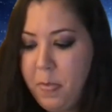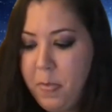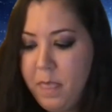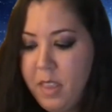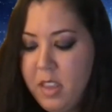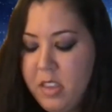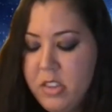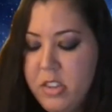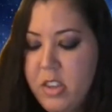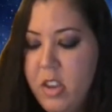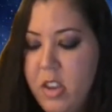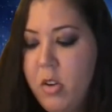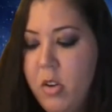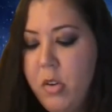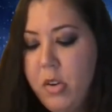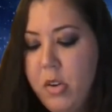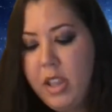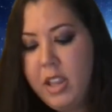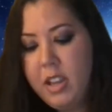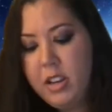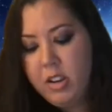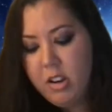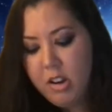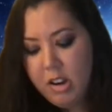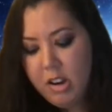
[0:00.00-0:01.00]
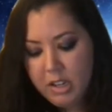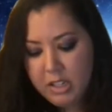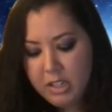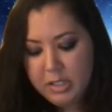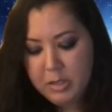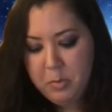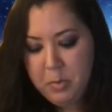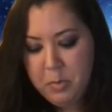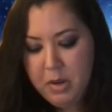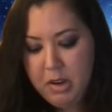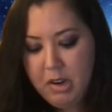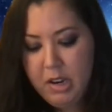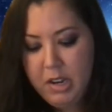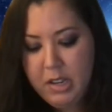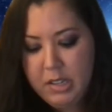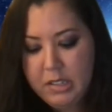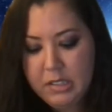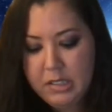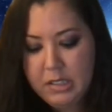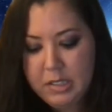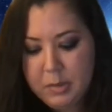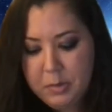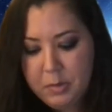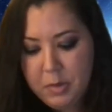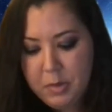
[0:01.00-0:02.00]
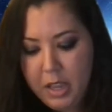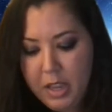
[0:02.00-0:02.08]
so in your experience,